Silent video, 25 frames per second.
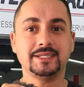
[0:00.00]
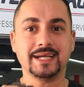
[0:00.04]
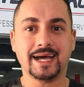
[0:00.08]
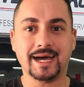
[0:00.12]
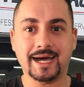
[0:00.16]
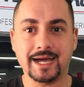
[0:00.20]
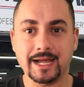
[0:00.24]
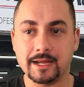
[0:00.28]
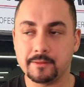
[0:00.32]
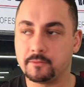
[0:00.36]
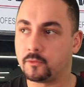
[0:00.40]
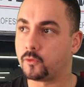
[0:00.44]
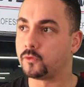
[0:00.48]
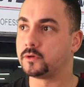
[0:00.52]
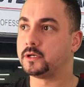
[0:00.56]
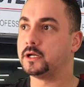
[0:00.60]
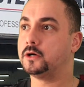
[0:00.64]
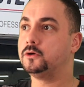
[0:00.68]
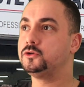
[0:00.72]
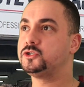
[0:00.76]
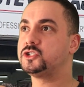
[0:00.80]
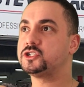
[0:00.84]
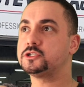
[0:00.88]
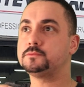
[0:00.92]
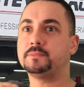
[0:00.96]
time or
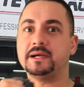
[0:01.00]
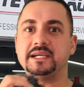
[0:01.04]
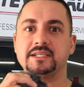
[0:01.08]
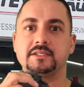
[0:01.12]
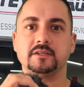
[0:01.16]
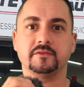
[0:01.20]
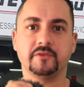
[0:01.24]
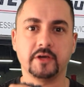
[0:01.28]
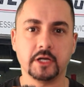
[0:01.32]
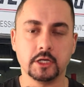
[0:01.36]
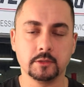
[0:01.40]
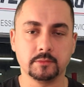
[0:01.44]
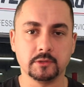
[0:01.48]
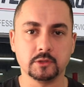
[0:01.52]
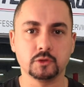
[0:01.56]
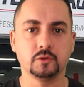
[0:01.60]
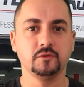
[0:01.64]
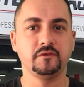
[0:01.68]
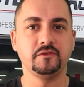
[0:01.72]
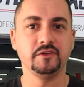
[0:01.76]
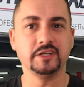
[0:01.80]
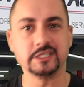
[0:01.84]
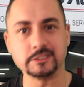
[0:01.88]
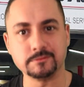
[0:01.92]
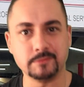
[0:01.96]
no space available
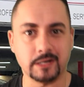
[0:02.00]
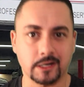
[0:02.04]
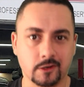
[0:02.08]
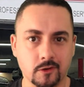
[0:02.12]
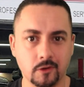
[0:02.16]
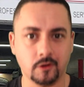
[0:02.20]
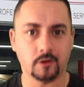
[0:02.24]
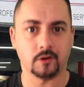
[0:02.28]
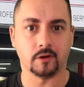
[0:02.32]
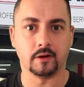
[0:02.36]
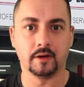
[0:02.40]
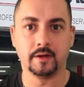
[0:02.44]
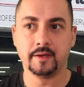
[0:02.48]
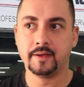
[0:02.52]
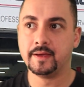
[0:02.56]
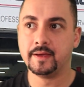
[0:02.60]
to fix my car.